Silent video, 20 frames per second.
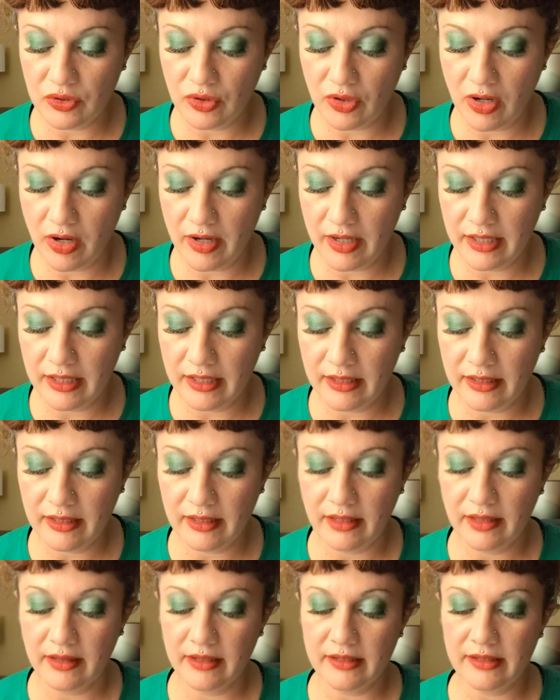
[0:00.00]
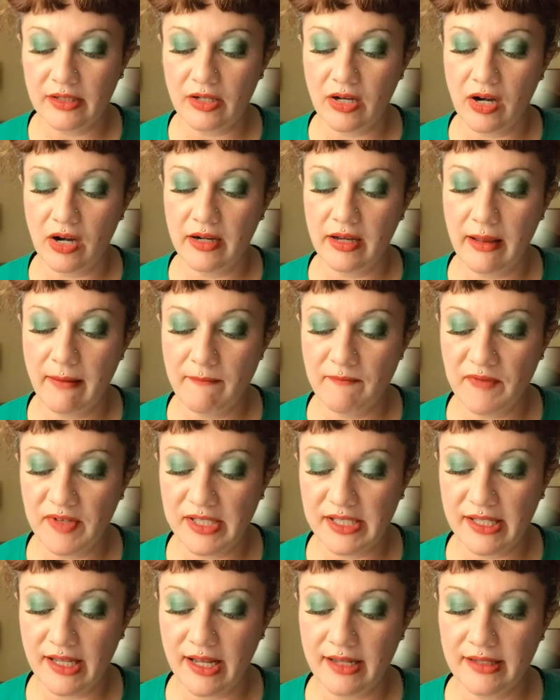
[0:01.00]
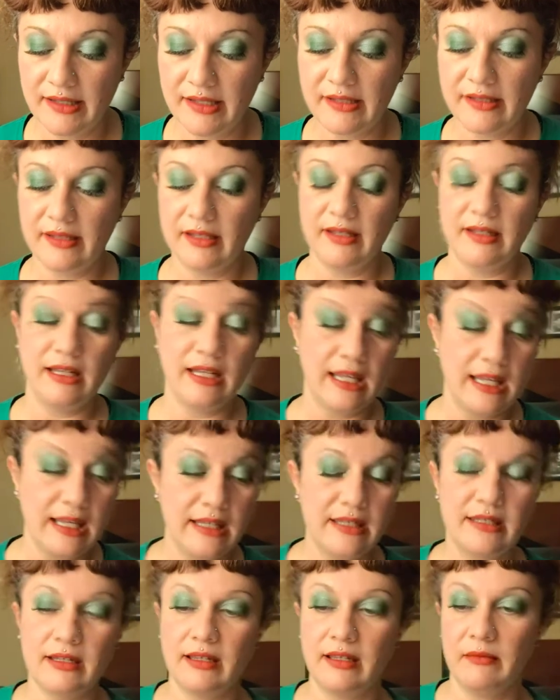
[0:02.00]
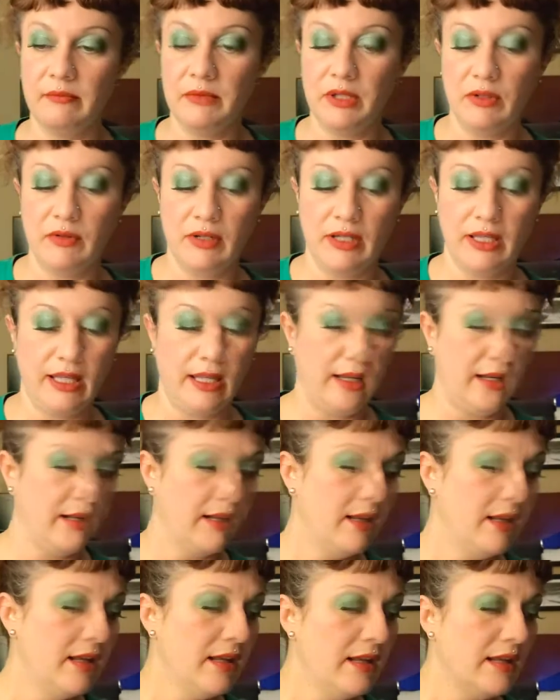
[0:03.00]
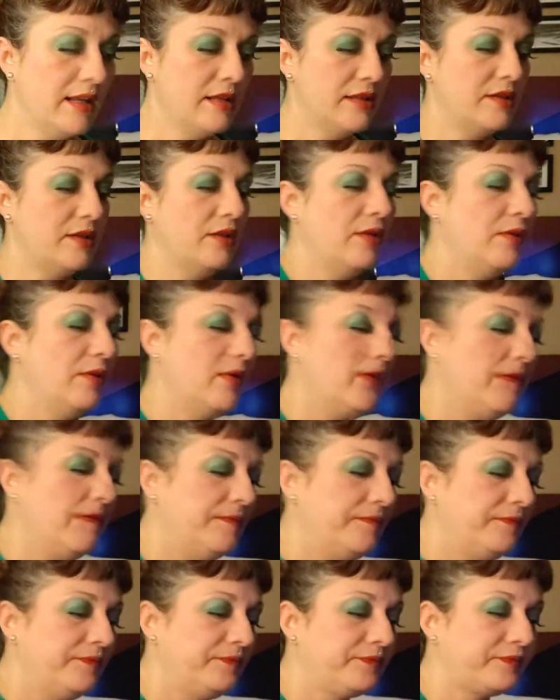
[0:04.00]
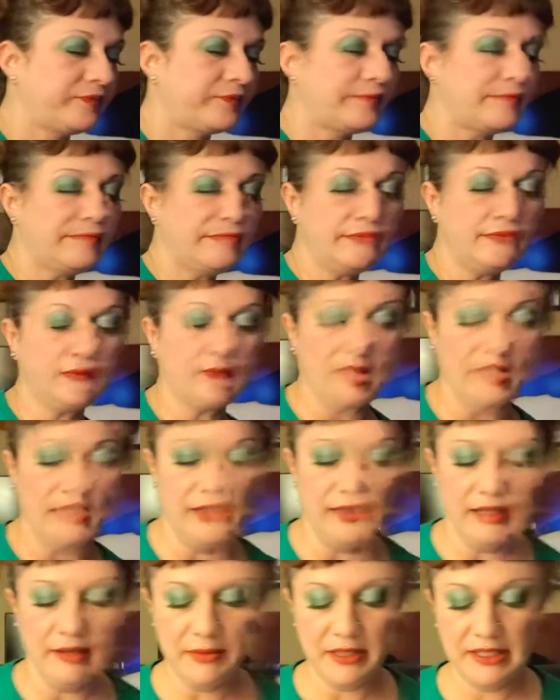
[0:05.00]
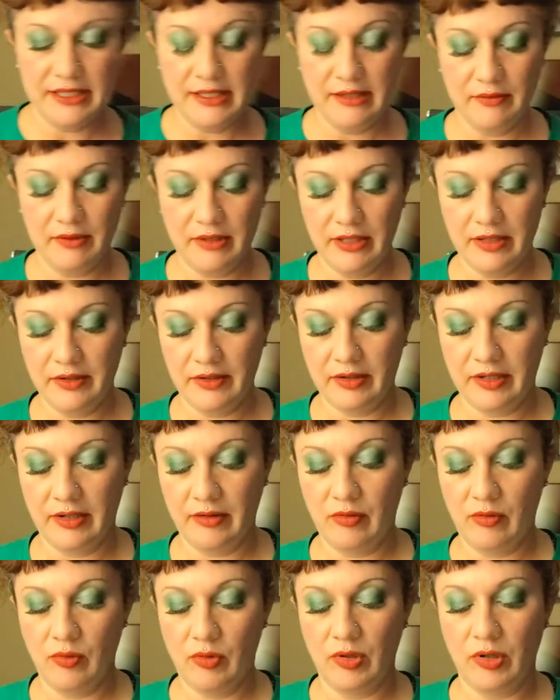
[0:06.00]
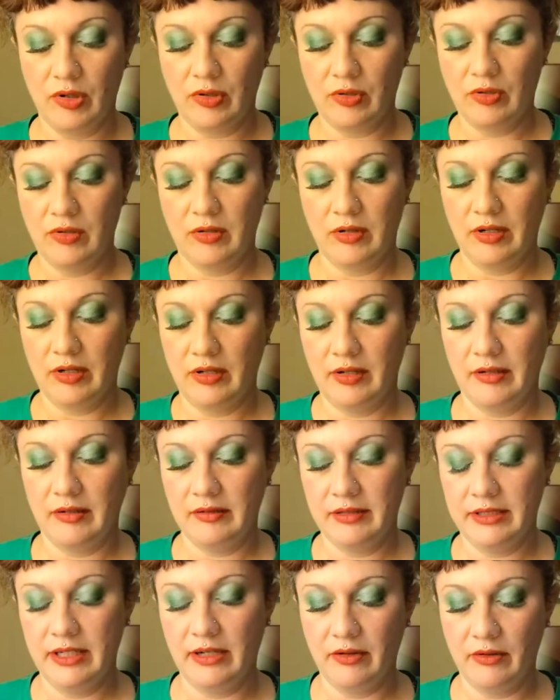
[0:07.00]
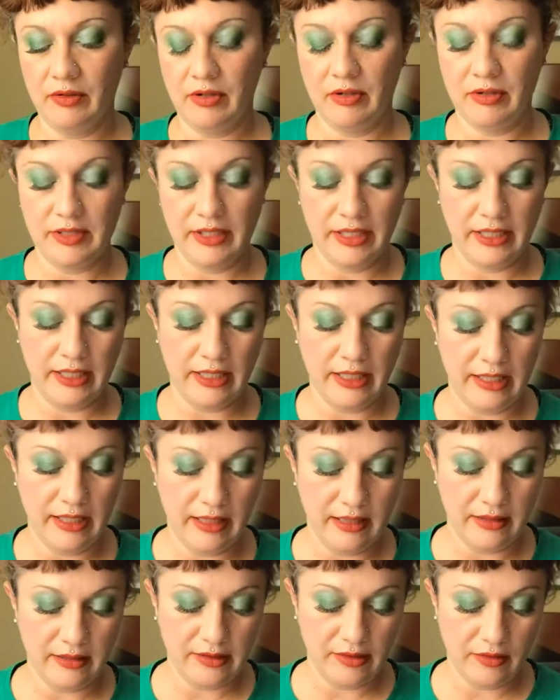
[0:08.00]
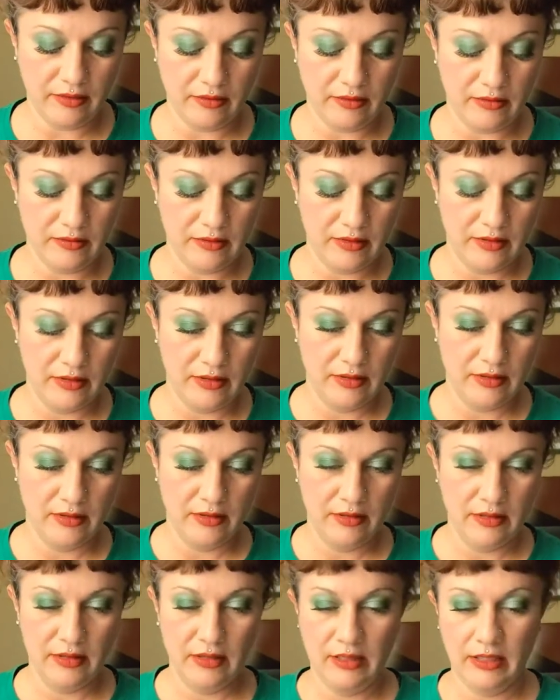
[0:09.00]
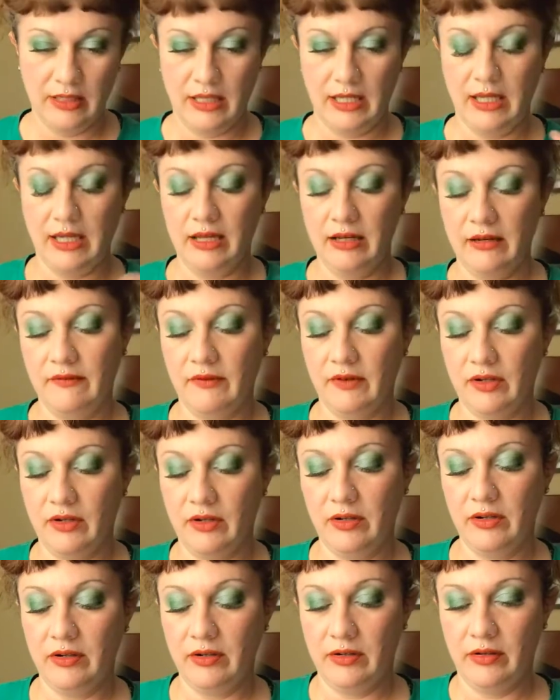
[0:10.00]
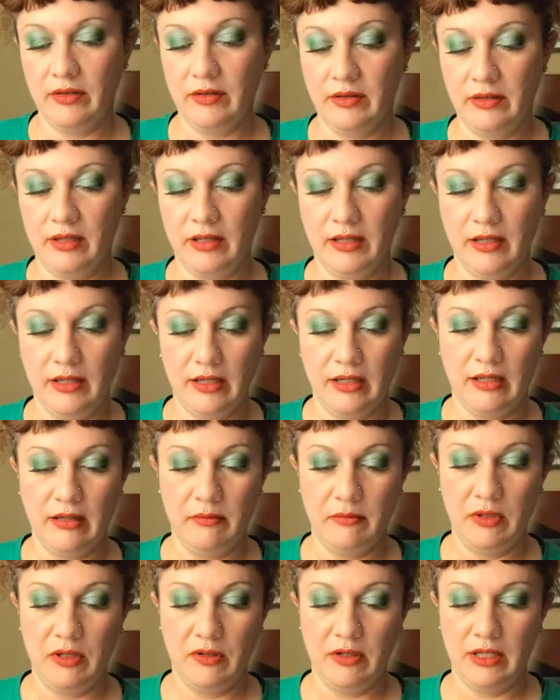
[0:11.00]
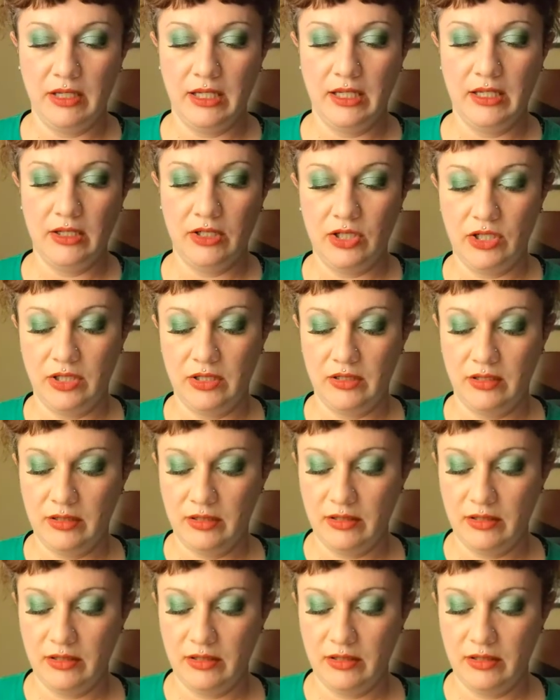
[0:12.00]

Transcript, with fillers: drawing this card emphasizes the need to communicate. So let me see what other oracle or tarot cards I can get. So Eight of Earth and communication.